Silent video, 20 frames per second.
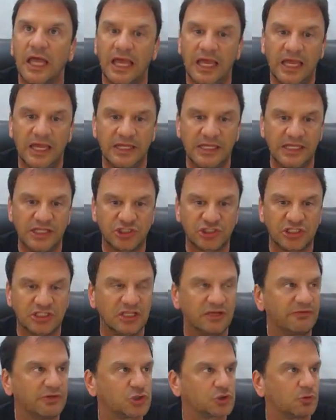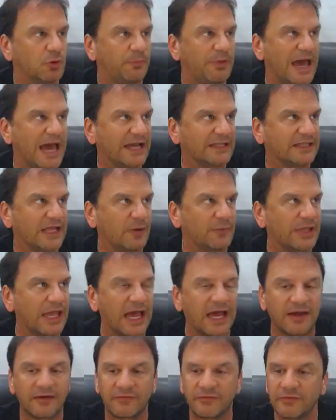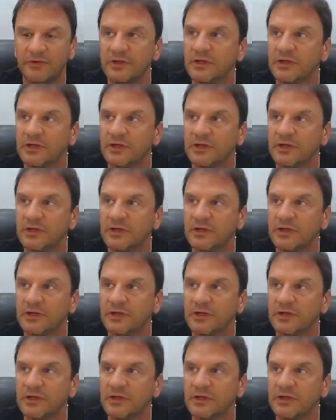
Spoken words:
and each individual pack that we have.